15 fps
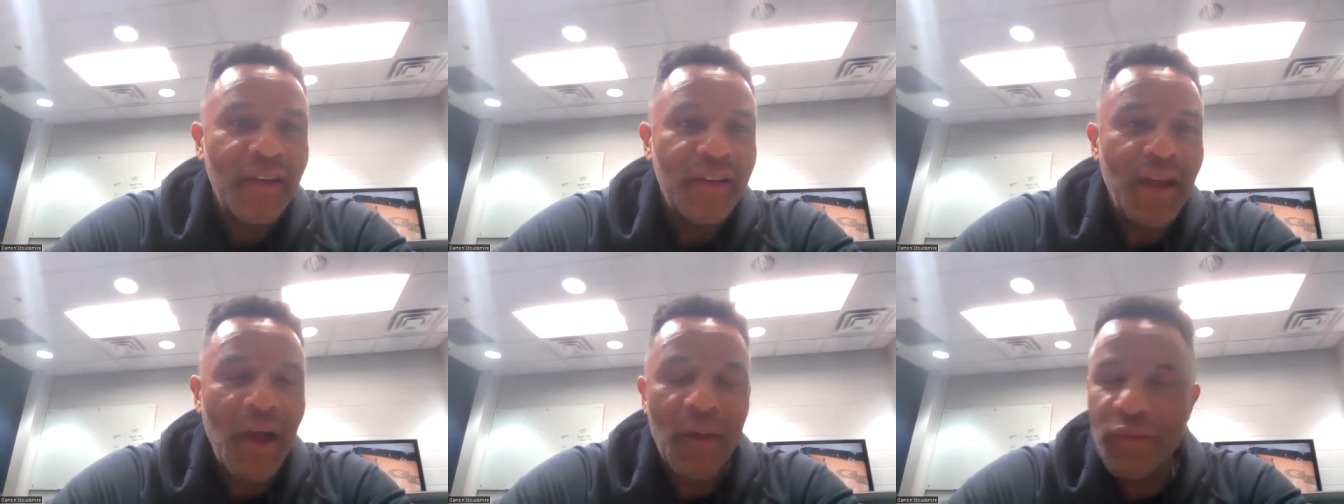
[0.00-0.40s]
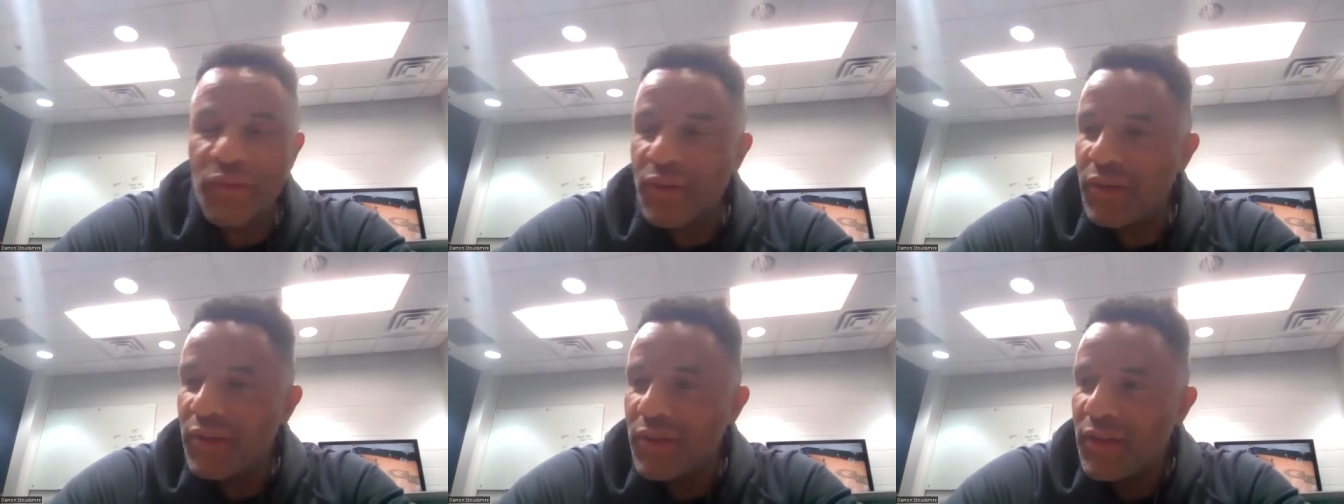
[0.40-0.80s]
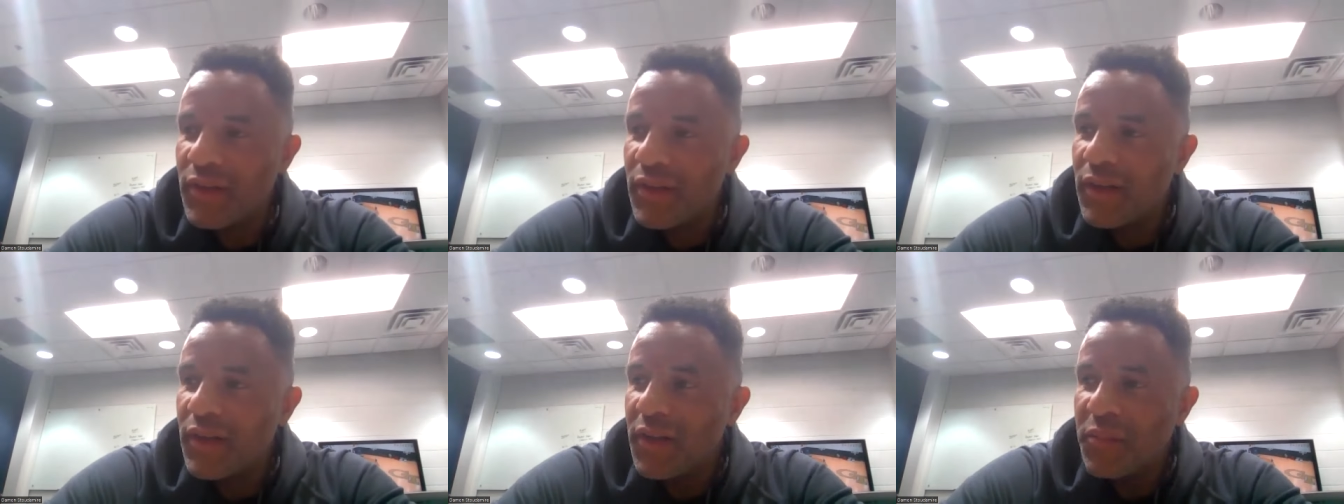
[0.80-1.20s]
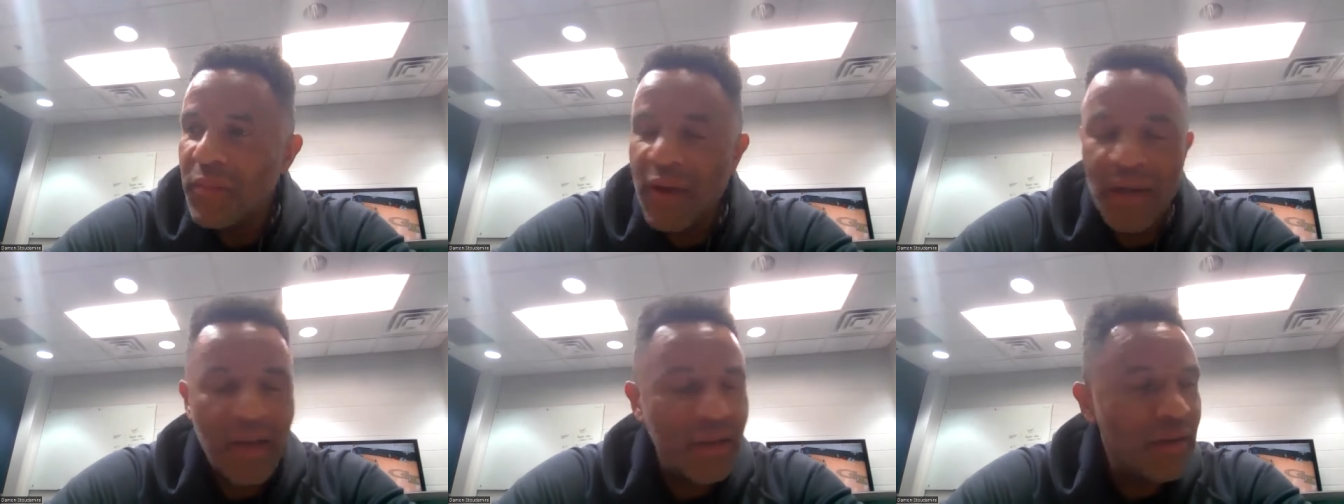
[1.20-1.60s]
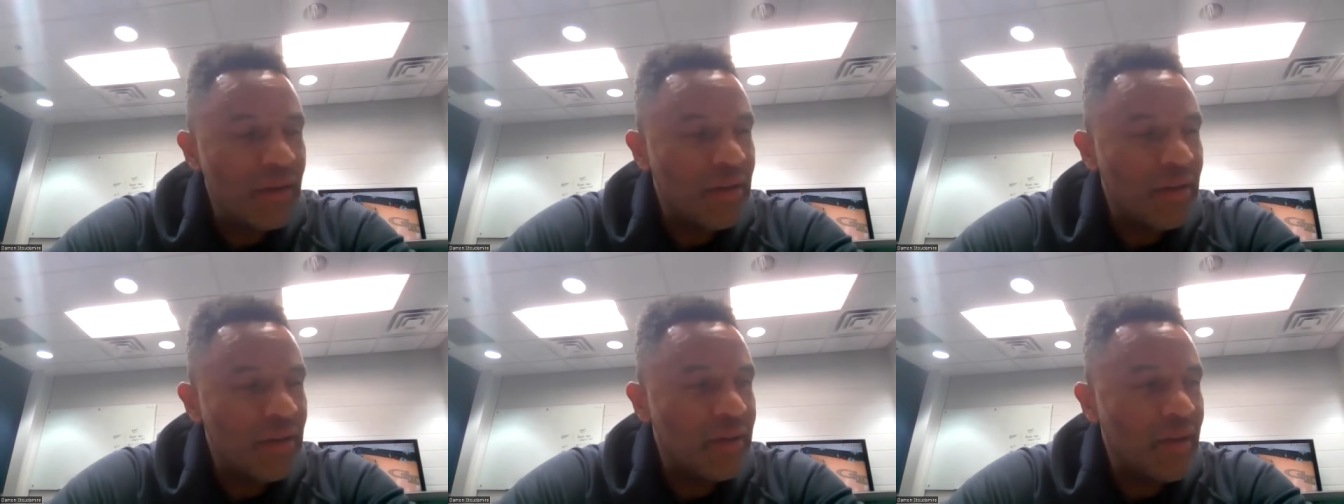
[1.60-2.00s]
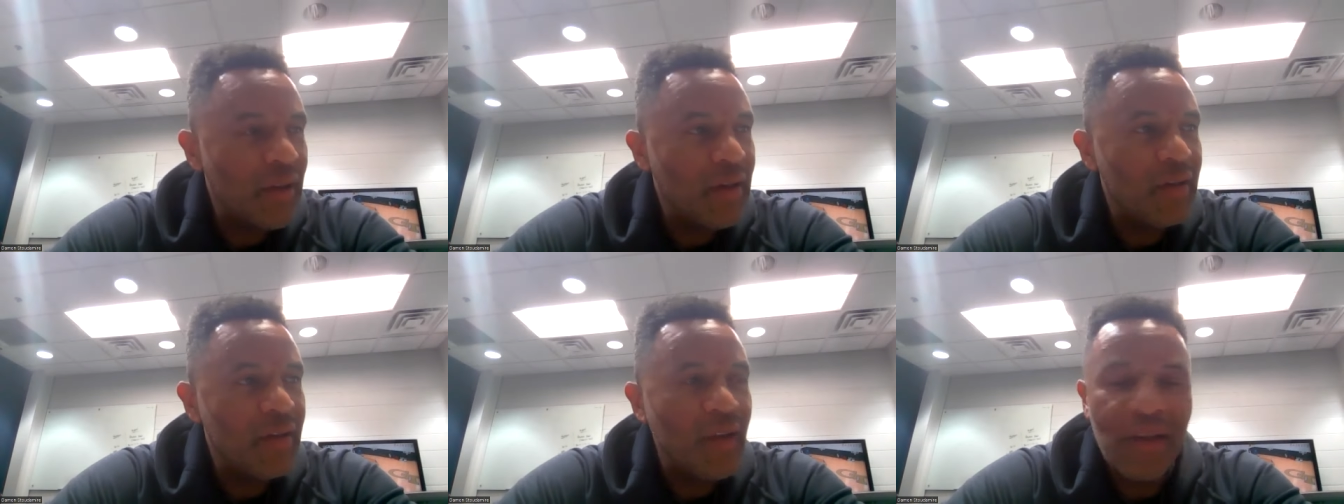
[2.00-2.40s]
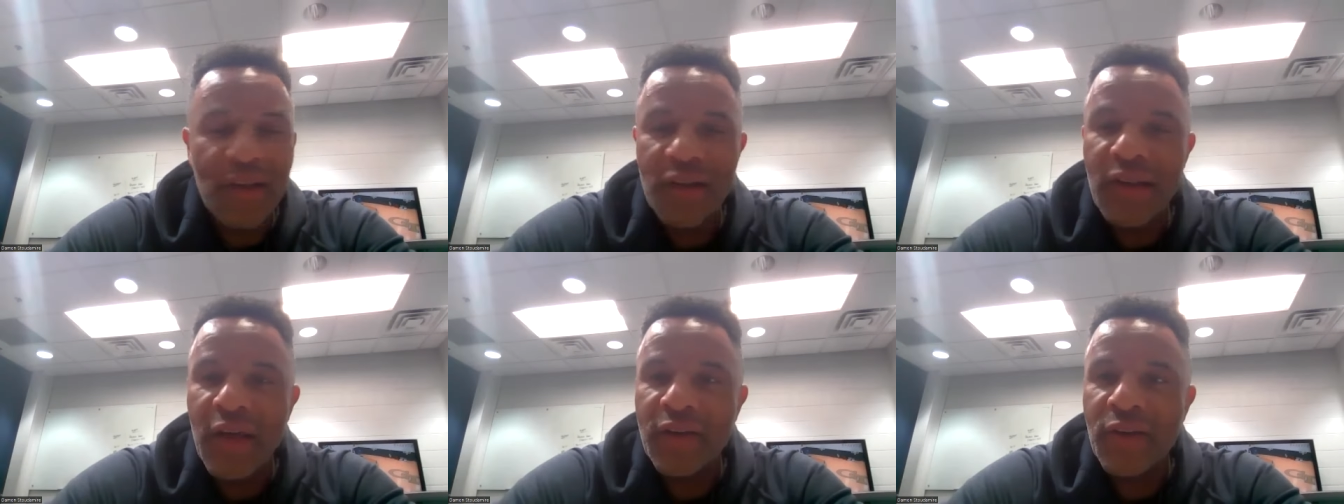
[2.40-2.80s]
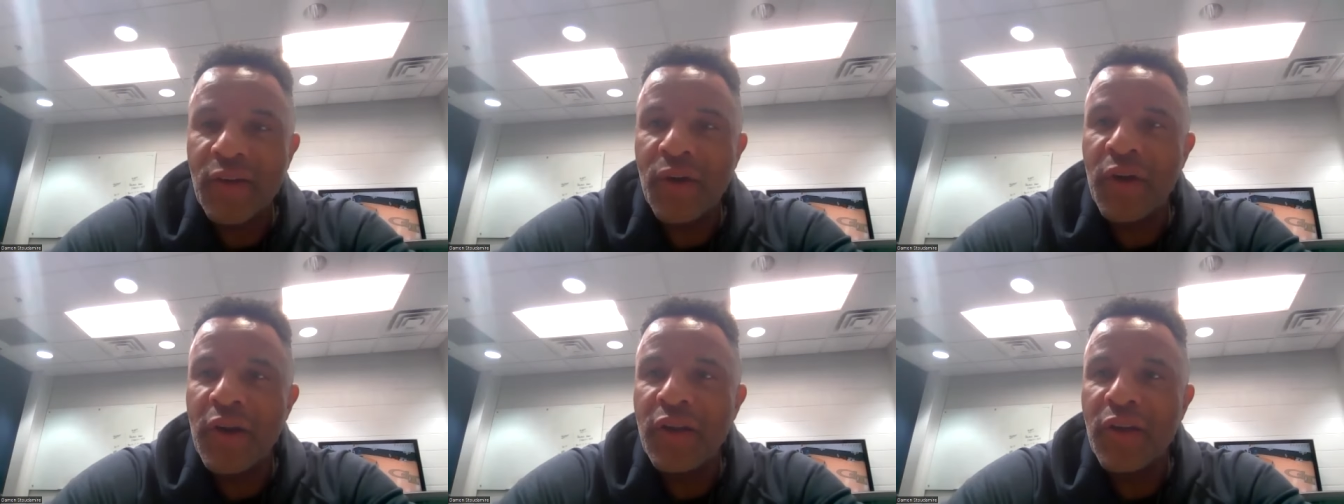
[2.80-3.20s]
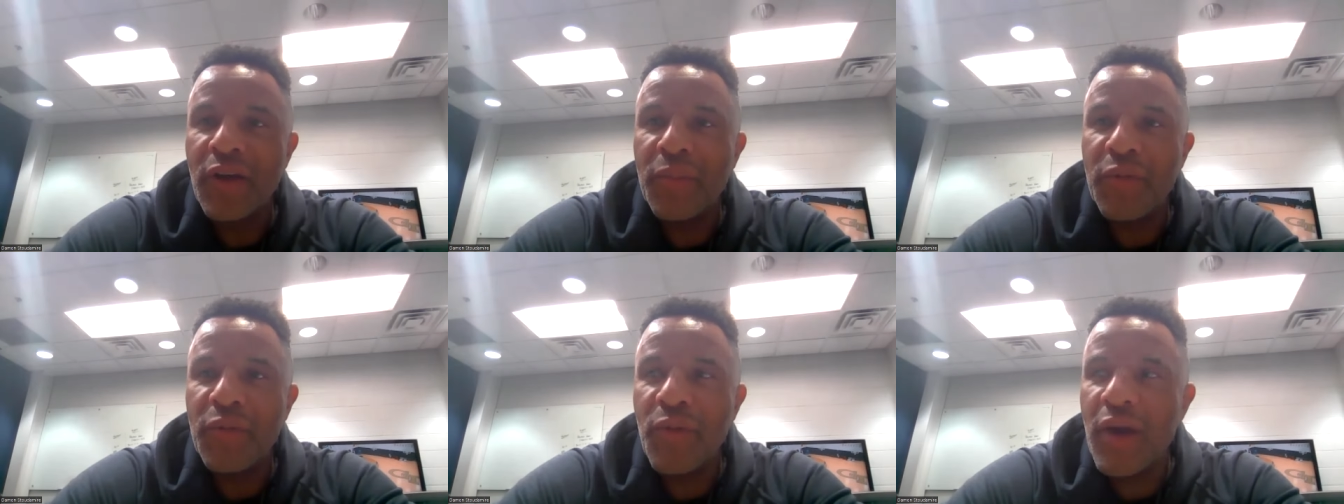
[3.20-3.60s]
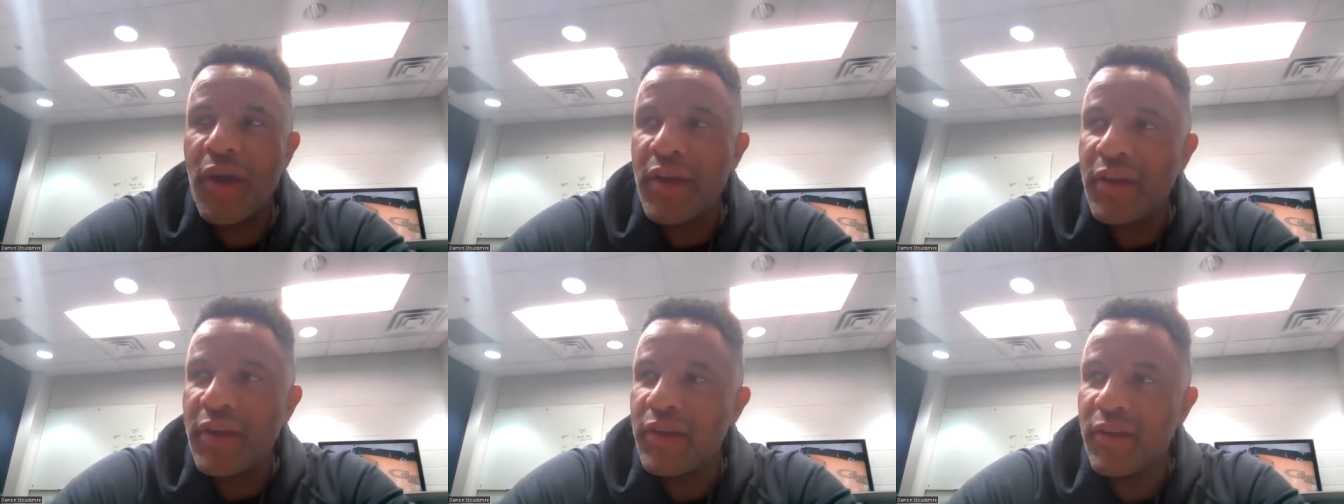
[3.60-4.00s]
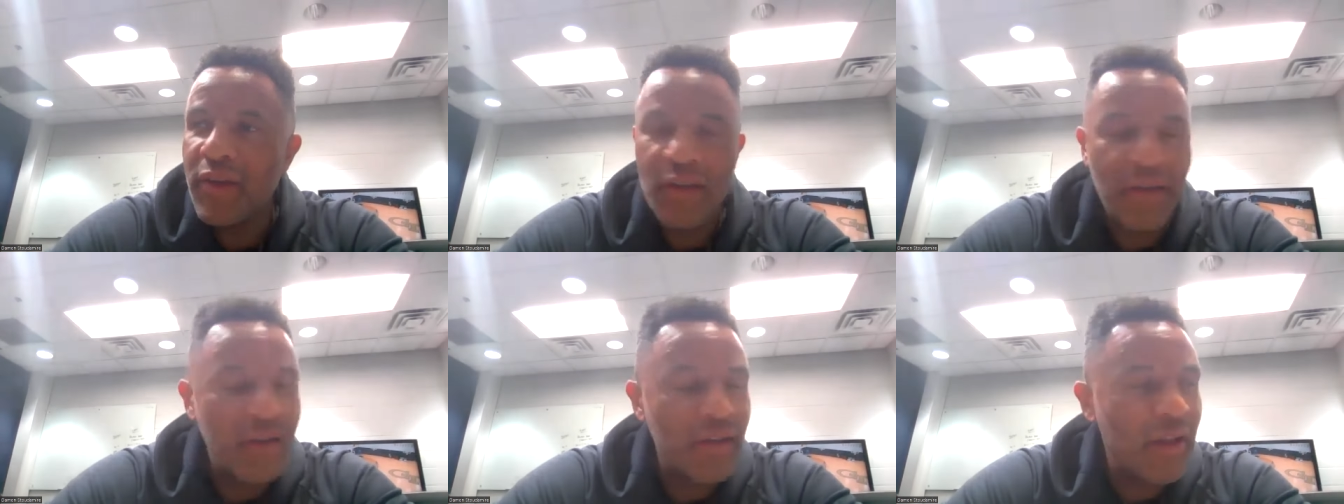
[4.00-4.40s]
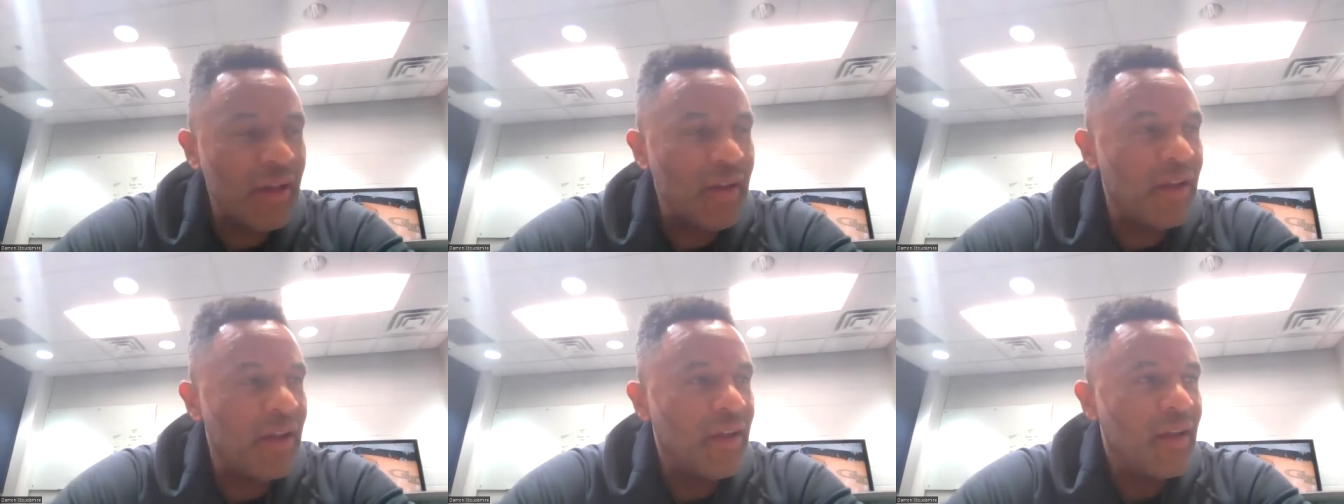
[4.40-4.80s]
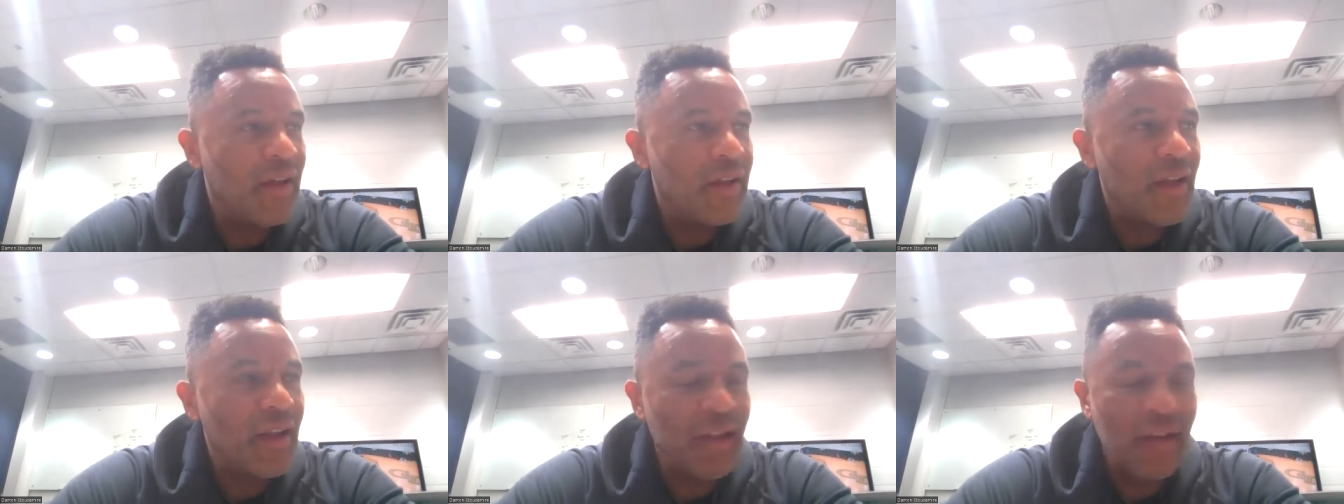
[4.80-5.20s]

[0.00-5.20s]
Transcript: that was a man, that looked that that looked like the old NWA. That looked like